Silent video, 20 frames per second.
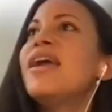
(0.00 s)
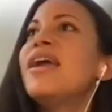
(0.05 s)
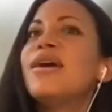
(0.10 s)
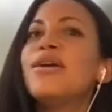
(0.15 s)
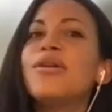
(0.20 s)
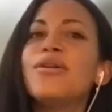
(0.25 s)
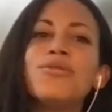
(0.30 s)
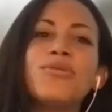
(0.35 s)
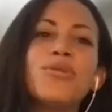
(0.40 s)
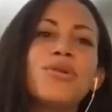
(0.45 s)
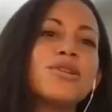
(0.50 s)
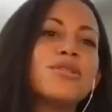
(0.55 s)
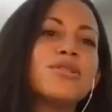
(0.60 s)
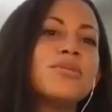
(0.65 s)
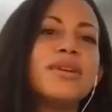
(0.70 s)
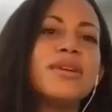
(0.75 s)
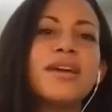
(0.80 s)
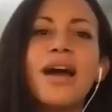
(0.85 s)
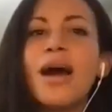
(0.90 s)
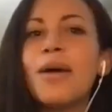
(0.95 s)
It affords
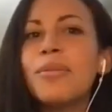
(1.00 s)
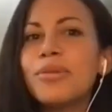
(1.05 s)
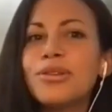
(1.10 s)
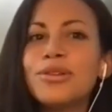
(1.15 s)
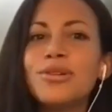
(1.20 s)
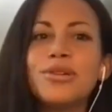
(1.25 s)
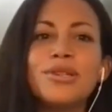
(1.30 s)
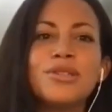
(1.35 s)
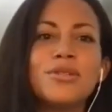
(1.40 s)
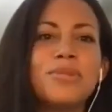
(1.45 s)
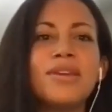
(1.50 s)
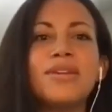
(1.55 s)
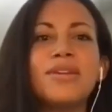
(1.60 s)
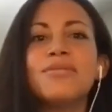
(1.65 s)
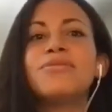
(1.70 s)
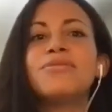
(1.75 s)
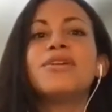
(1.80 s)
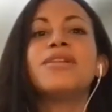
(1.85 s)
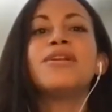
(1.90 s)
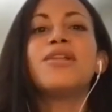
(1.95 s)
me opportunities to be
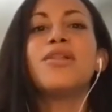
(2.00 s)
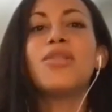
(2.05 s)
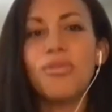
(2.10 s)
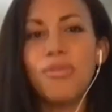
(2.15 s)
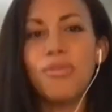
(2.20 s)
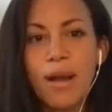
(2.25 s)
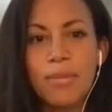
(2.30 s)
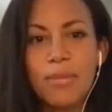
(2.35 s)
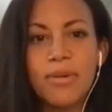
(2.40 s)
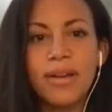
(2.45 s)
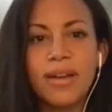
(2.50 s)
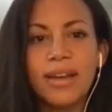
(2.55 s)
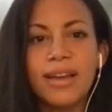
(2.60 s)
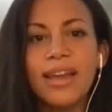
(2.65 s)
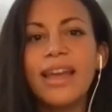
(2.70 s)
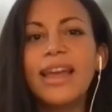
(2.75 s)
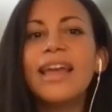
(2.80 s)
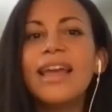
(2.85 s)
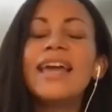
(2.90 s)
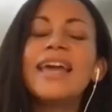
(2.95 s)
philanthropic.